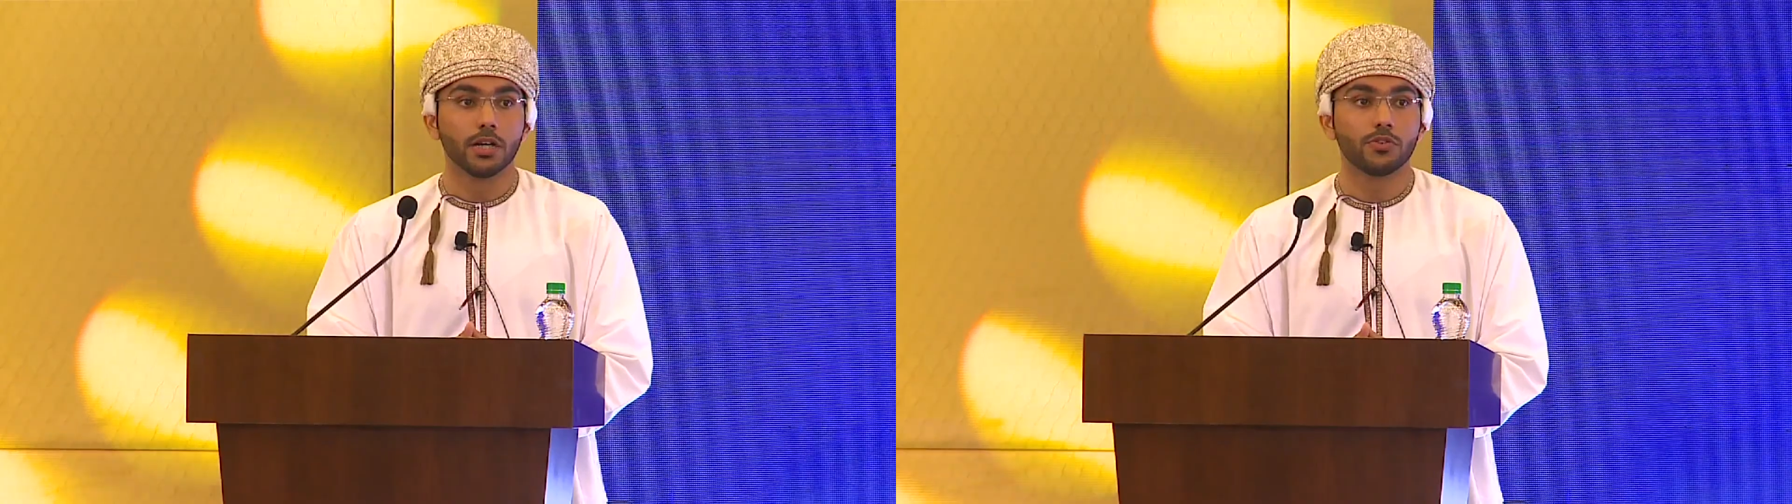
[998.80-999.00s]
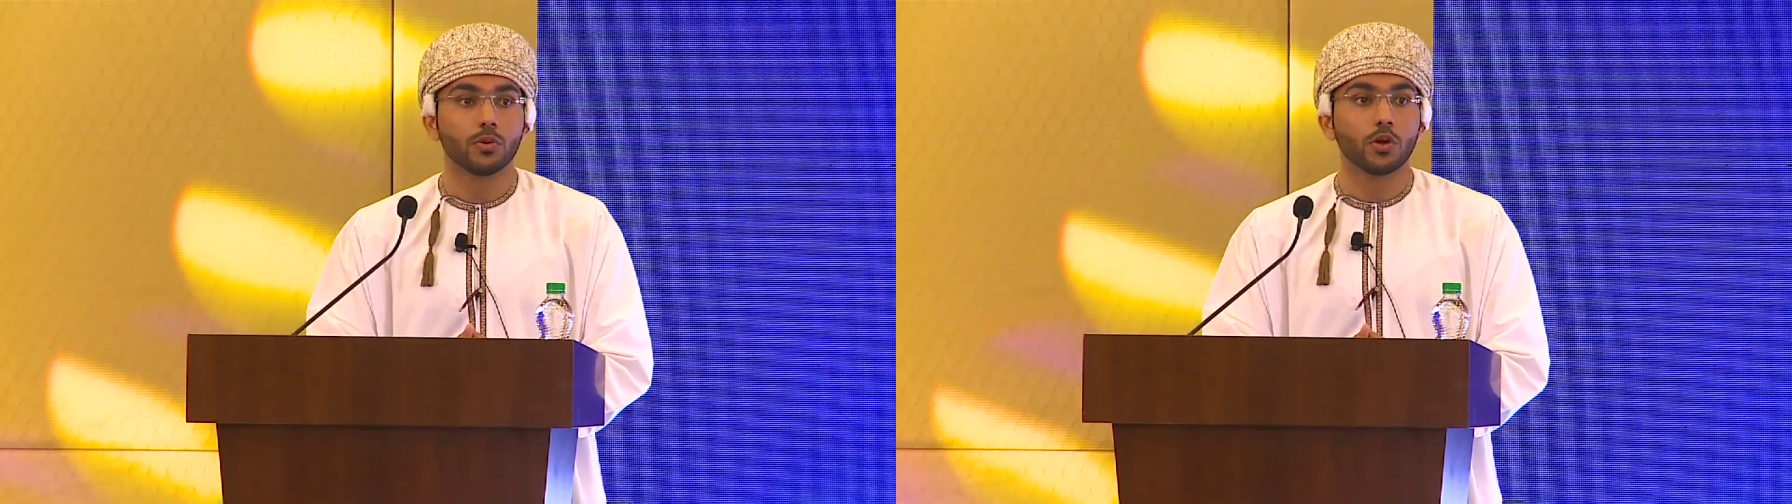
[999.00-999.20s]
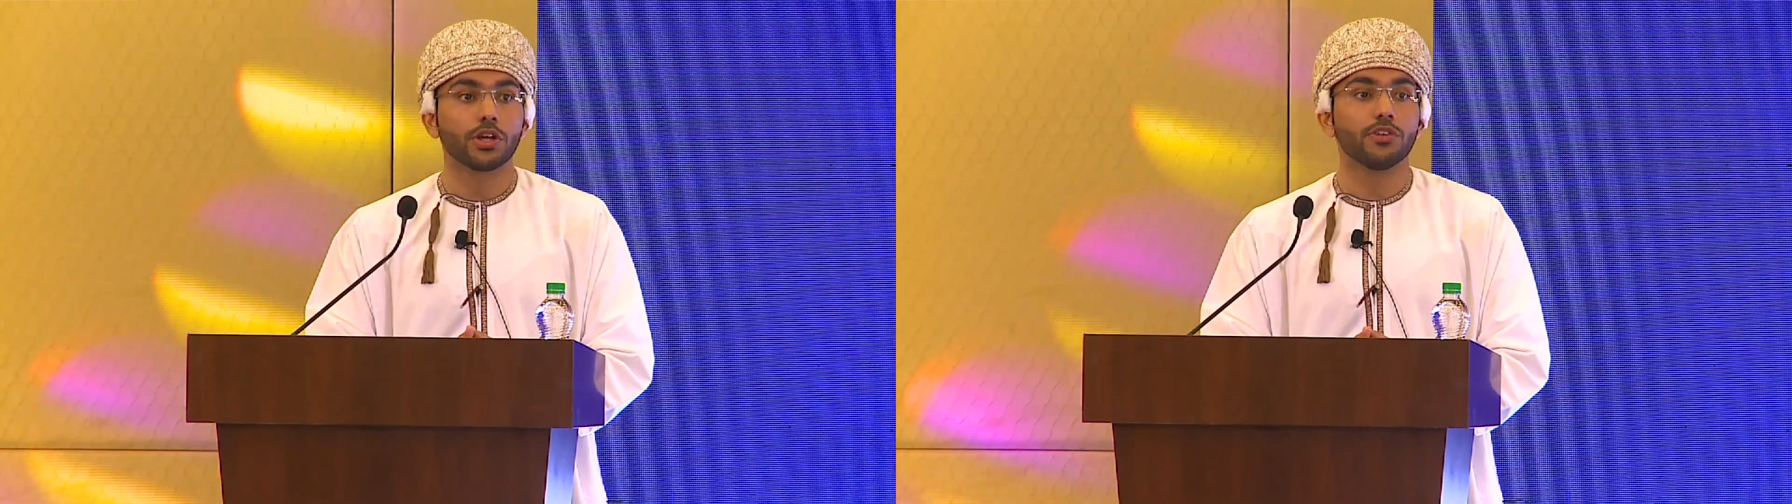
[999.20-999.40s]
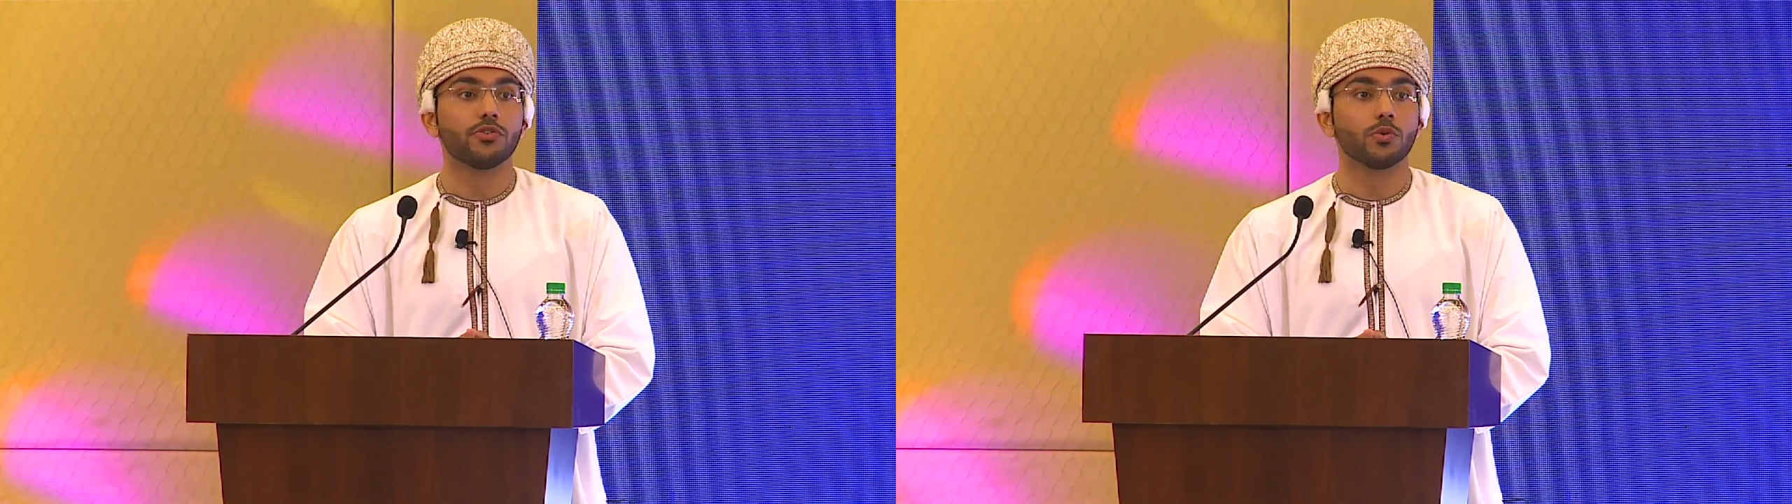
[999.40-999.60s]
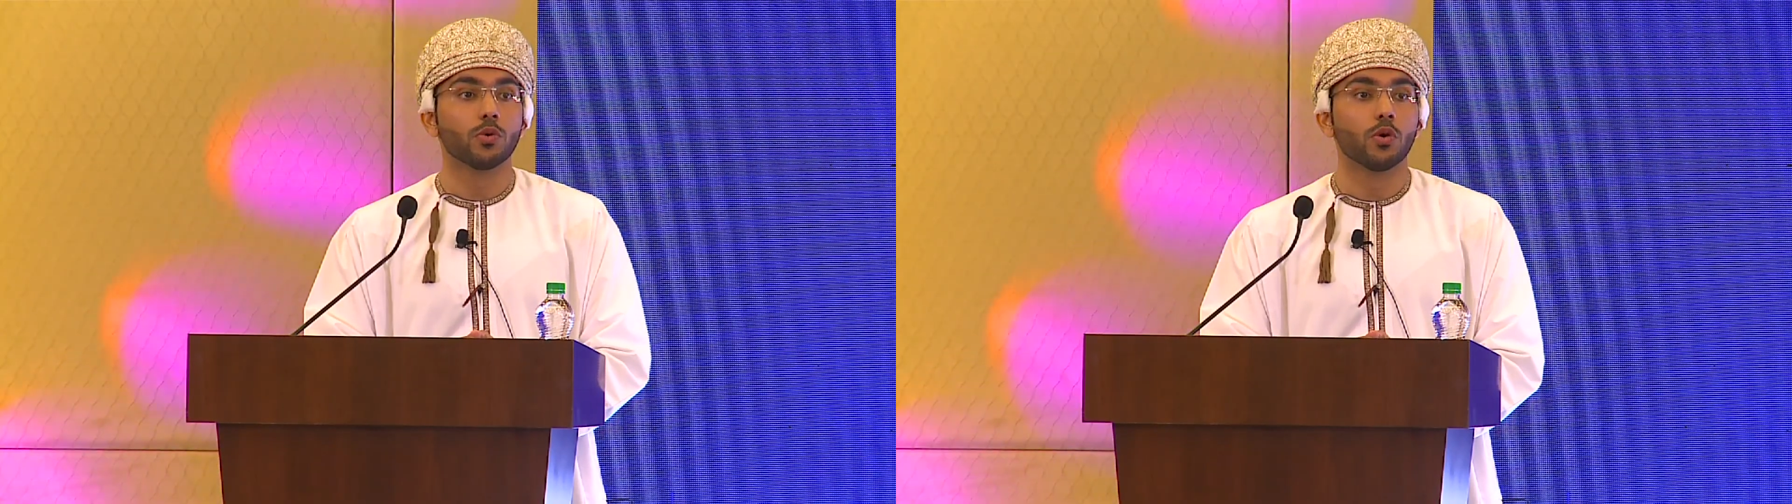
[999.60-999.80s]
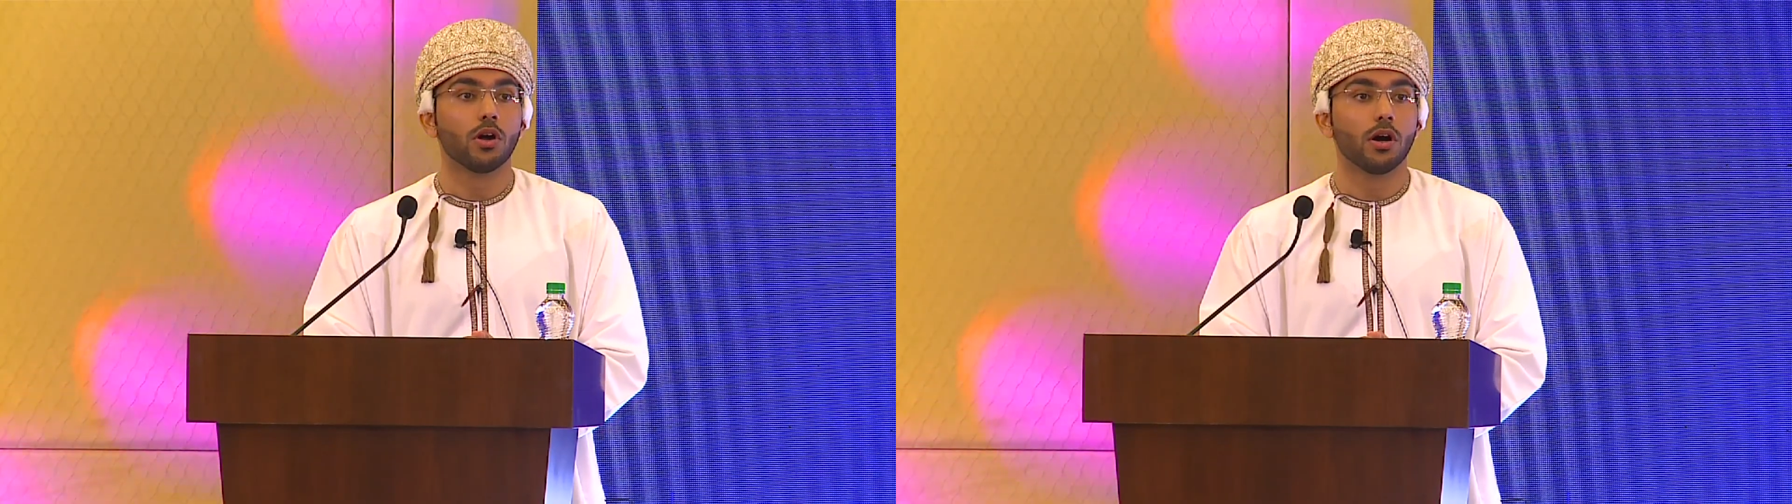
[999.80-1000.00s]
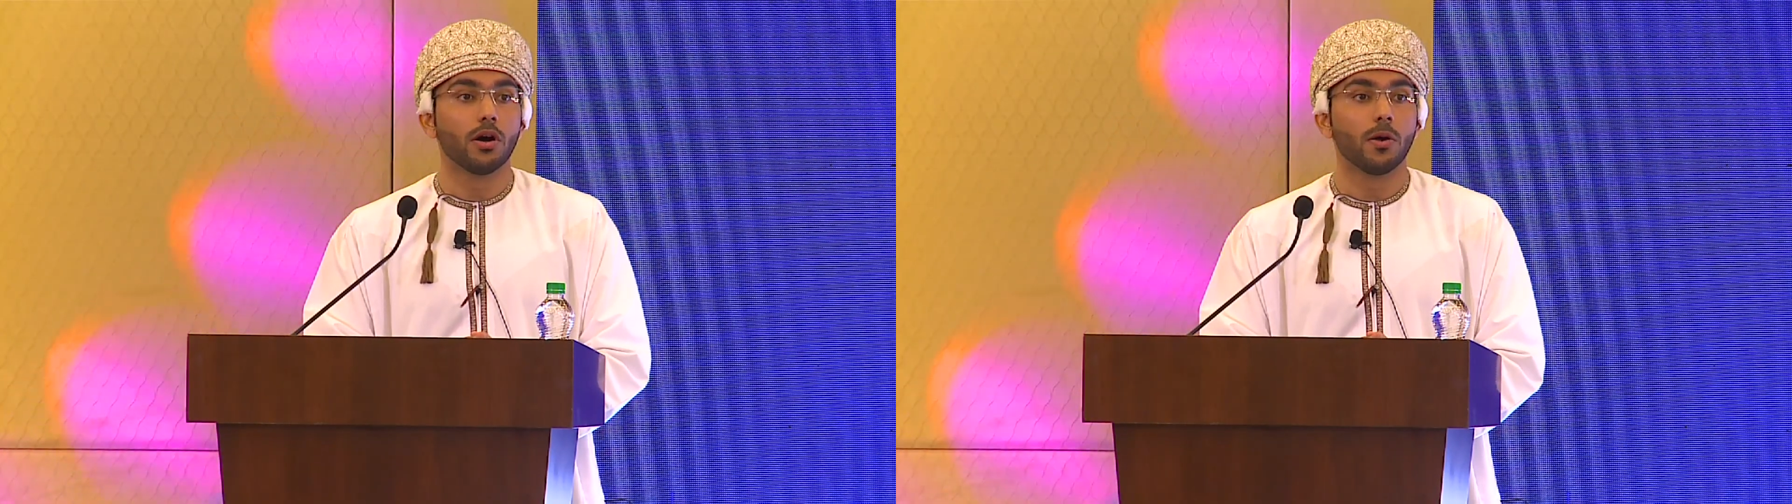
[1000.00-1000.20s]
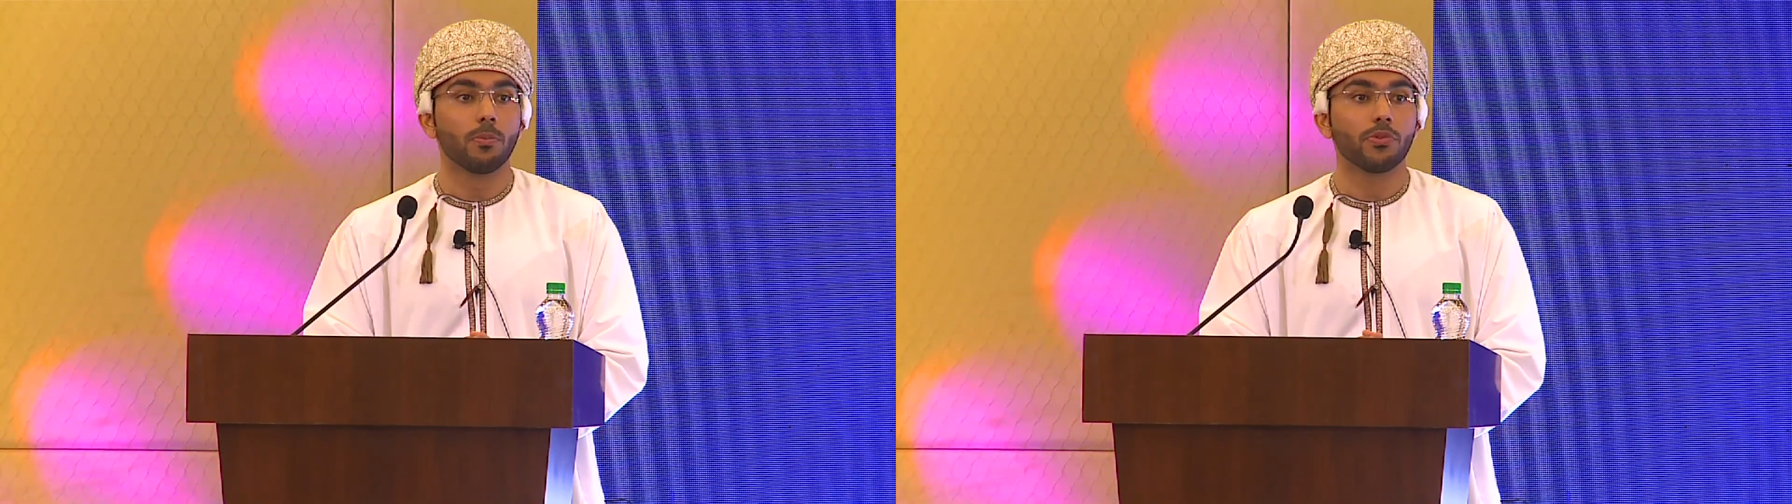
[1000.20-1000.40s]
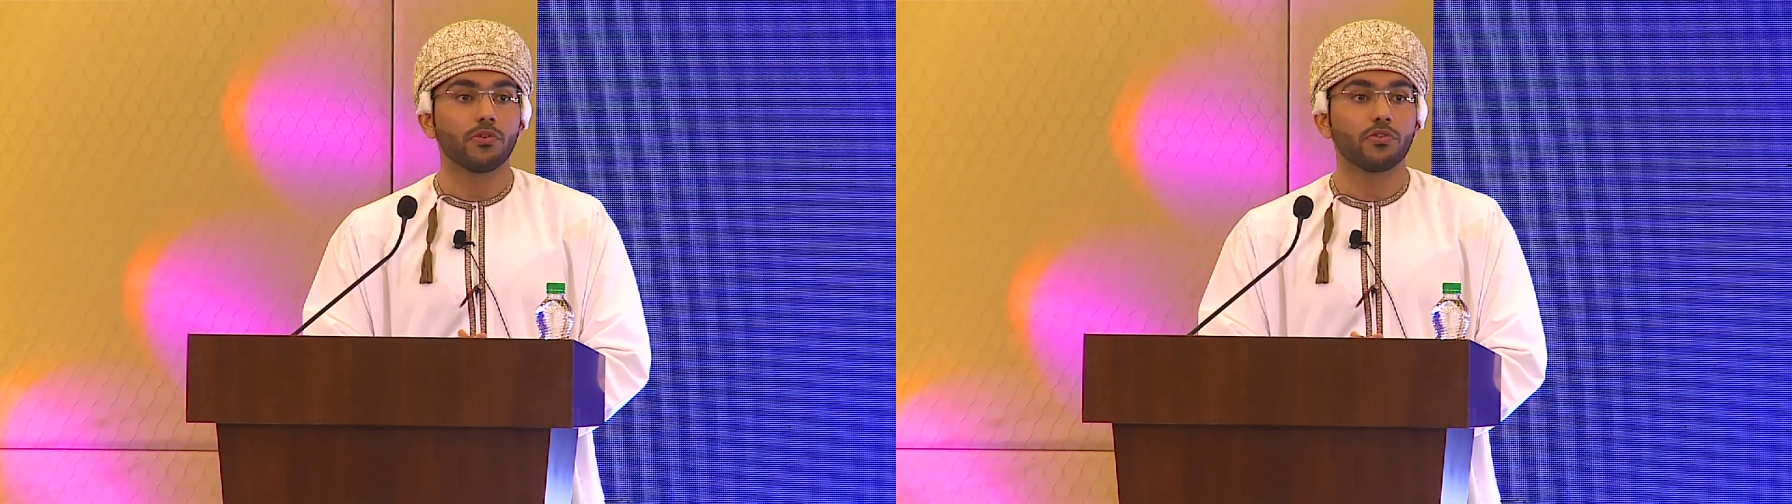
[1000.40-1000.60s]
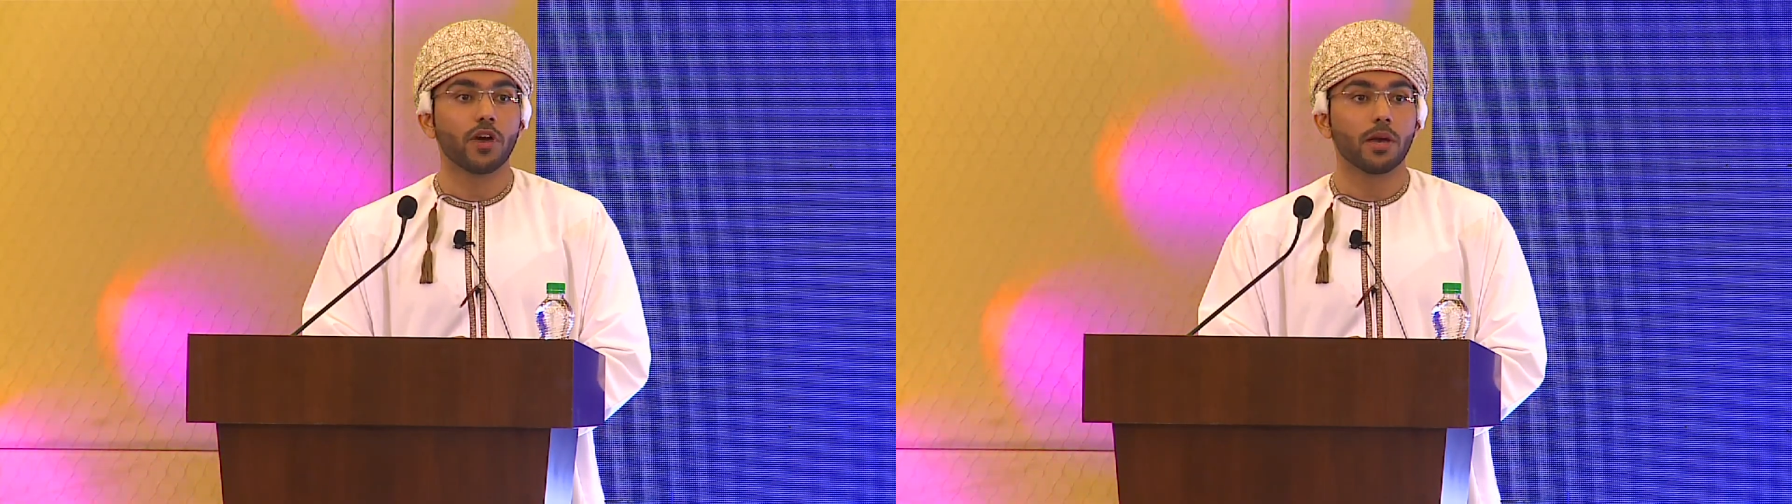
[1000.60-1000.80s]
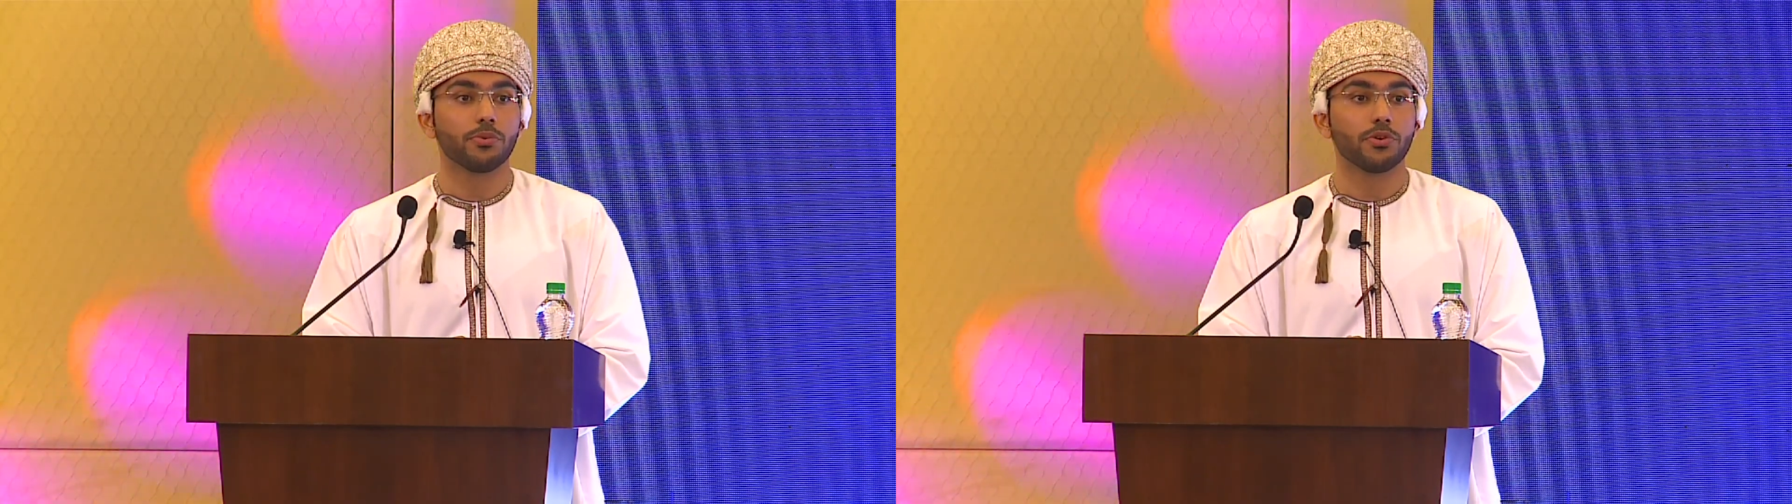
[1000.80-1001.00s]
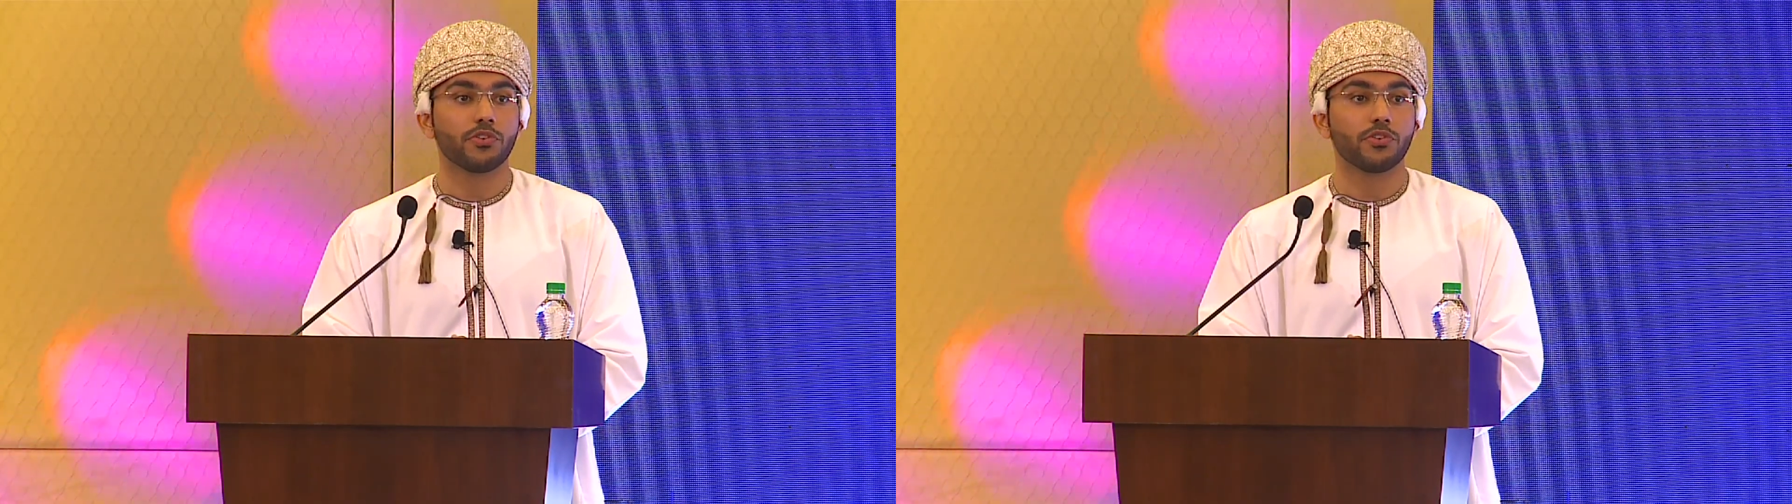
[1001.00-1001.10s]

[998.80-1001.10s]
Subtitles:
to look into cyber